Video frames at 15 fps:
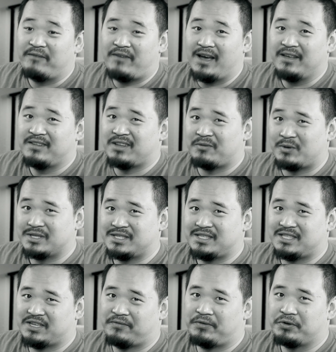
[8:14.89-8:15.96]
find it
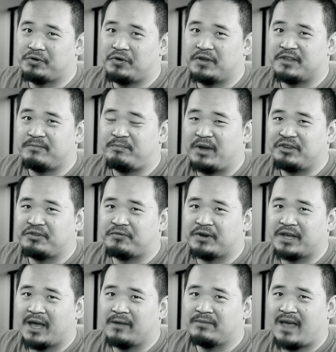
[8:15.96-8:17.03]
somewhat difficult, especially for
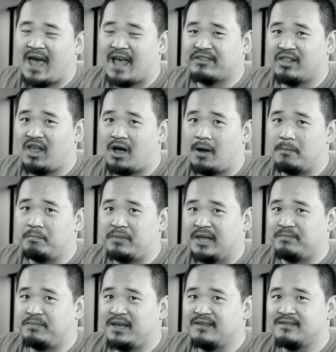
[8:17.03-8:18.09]
games that has a lot of
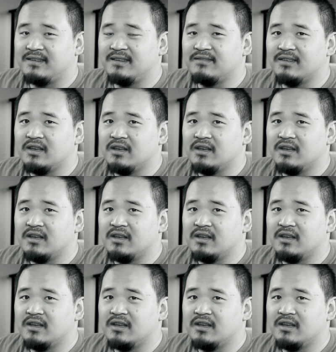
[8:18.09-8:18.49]
bit pieces.